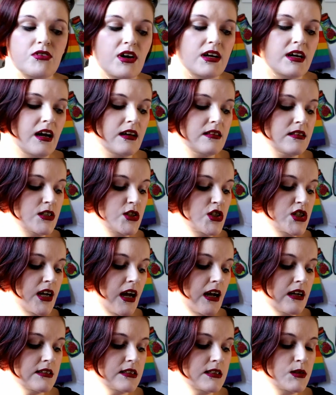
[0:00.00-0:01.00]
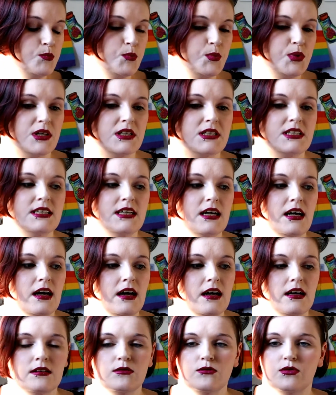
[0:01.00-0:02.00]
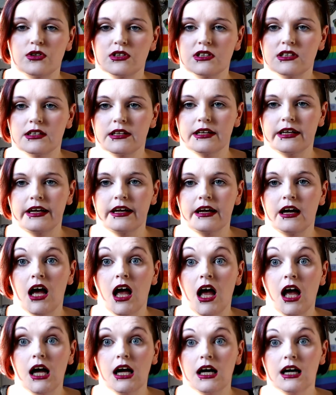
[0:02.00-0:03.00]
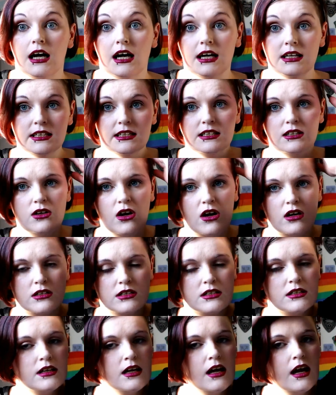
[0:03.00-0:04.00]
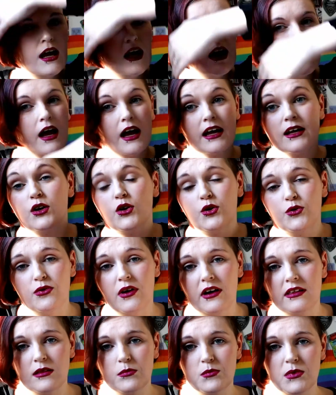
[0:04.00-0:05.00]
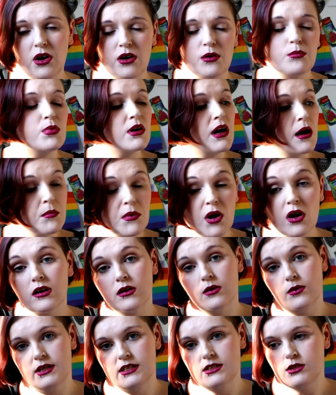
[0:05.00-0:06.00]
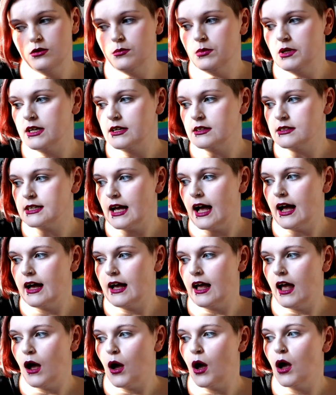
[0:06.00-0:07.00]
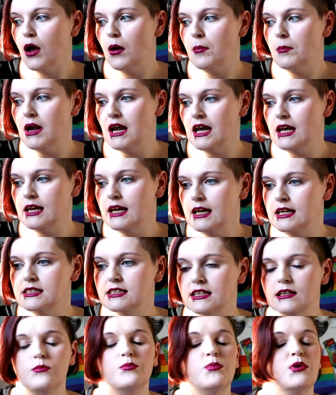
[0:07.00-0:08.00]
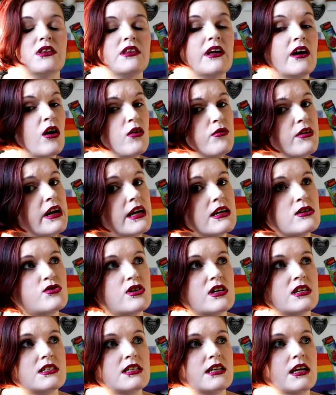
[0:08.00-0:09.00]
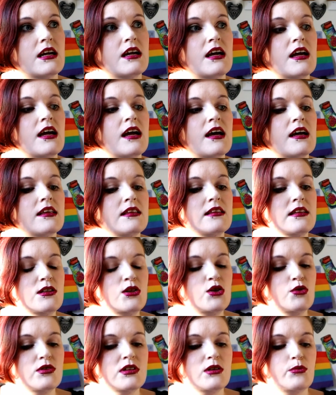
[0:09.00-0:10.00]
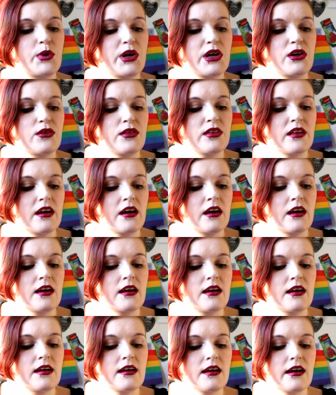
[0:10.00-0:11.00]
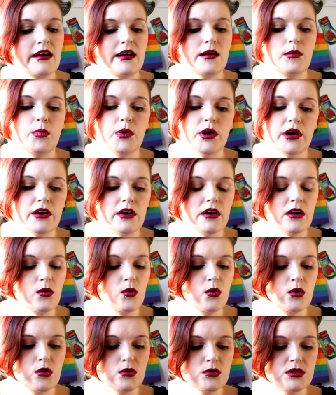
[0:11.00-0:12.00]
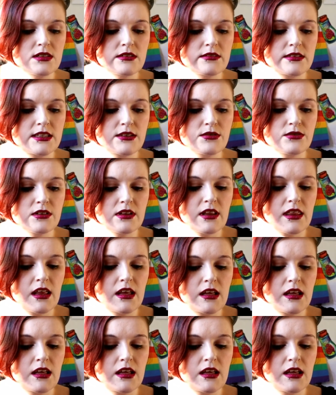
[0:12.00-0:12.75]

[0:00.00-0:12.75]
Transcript: if I'd had the chance, but uh, unfortunately I did not. I could write them now, but I'm not going to because I am lazy but they are very interesting they do really make you think about a whole host of different